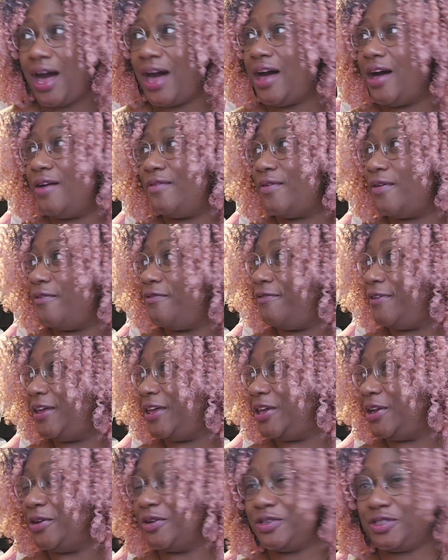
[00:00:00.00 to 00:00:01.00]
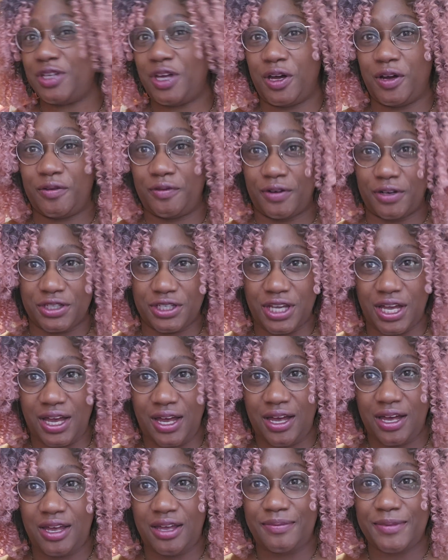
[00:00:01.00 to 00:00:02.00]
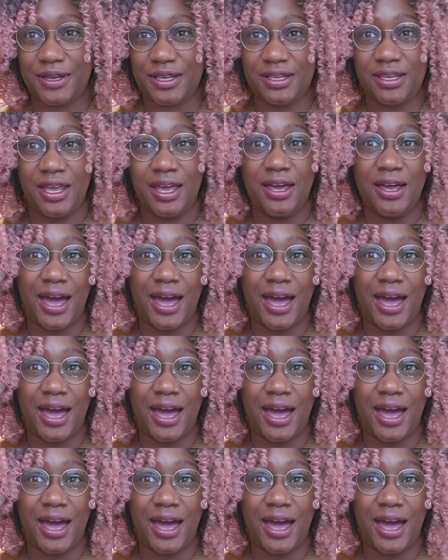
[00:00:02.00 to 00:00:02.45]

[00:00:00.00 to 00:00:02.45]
of figures over time.